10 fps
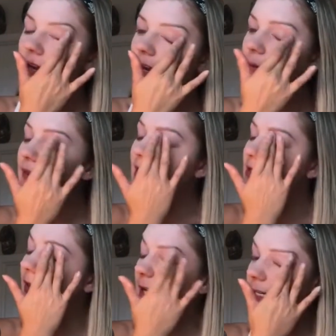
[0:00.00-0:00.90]
I'm like,
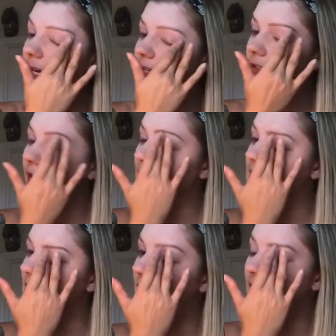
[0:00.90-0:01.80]
that's a good idea. So I
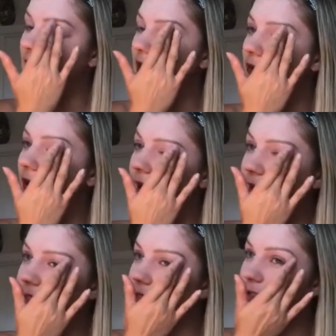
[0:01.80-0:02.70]
did, and then it
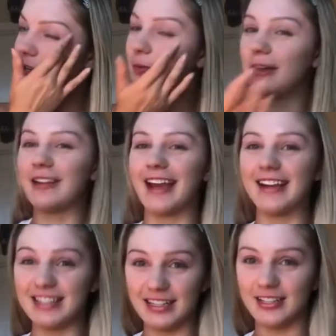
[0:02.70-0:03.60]
honestly took me
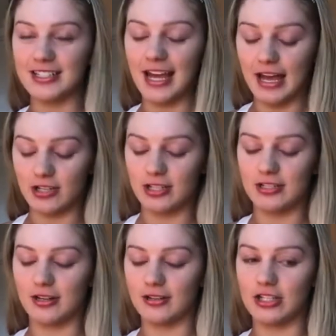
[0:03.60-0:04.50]
like a year to actually
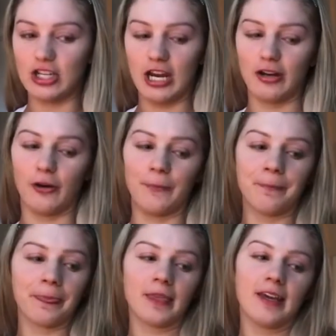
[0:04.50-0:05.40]
start the channel.
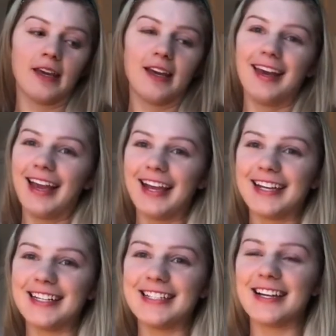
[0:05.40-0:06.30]

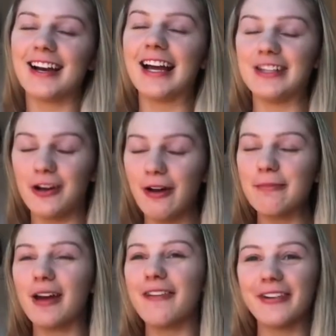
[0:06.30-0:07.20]
And I know
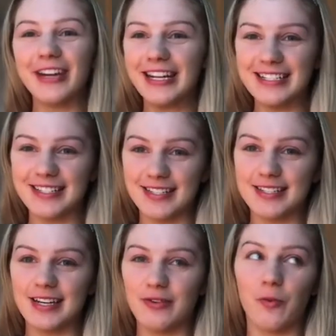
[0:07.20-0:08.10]
I'm not very
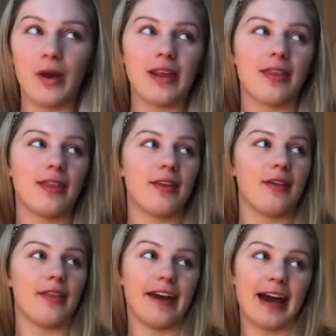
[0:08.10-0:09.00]
consistent with
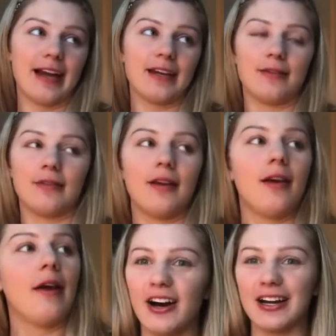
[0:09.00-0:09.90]
that,
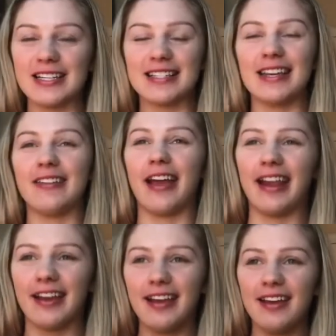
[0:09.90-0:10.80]
and honestly, like,